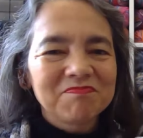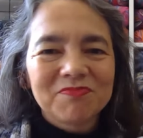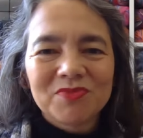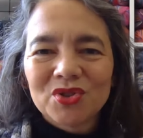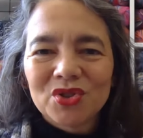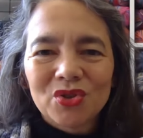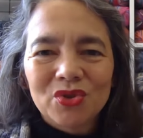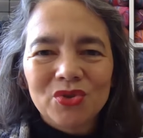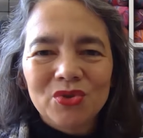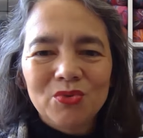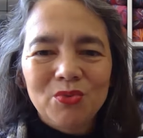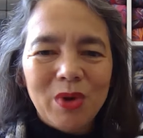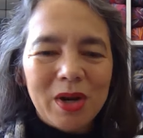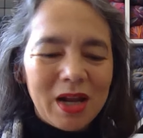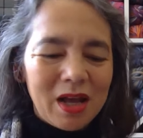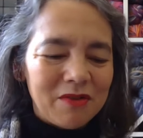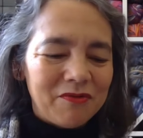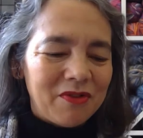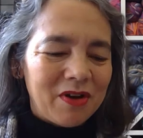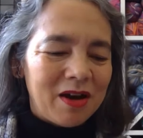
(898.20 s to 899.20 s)
do
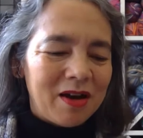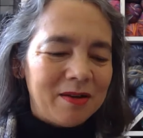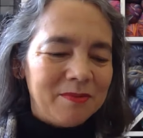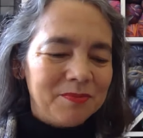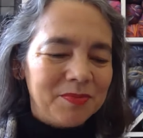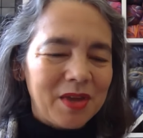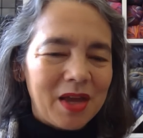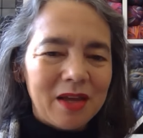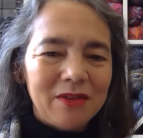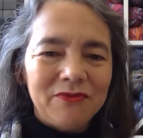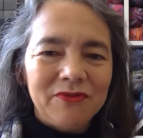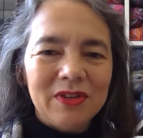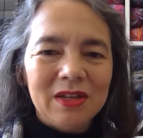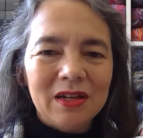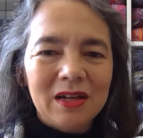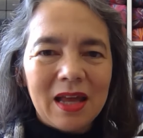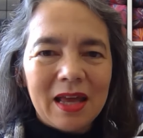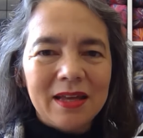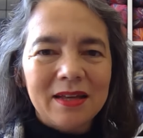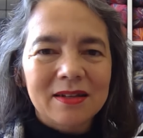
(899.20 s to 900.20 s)
whenever I
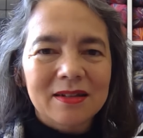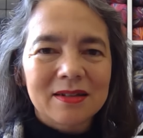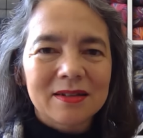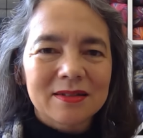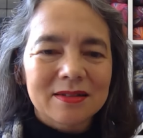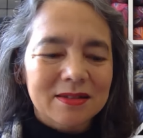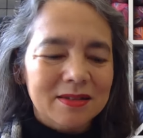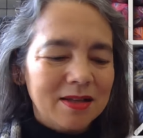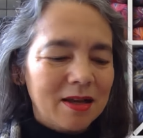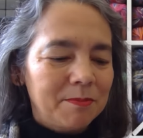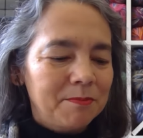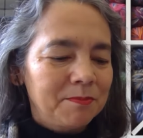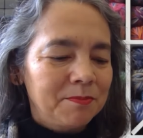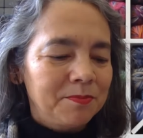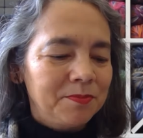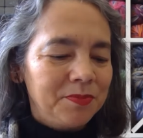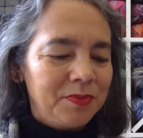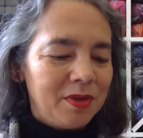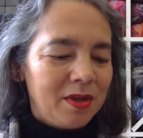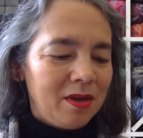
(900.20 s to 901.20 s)
feel like,
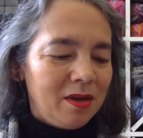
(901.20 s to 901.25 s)
some